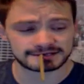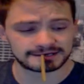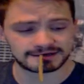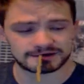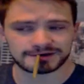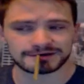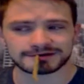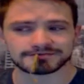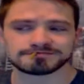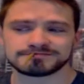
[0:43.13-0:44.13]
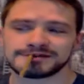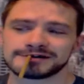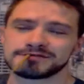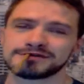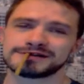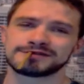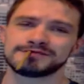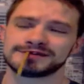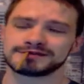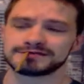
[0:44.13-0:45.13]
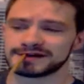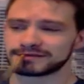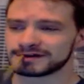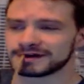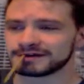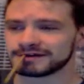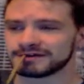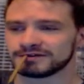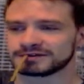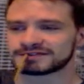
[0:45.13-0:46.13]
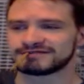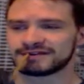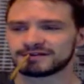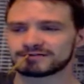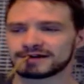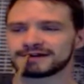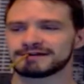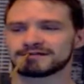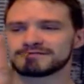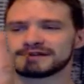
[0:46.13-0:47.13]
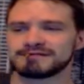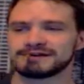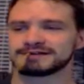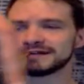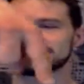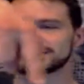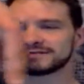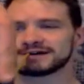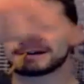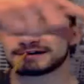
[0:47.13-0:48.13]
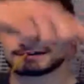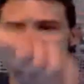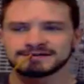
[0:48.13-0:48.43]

Y'all, welcome. Welcome, welcome, welcome. I'm Rod, your host. Follow right here at my bud tender Rod.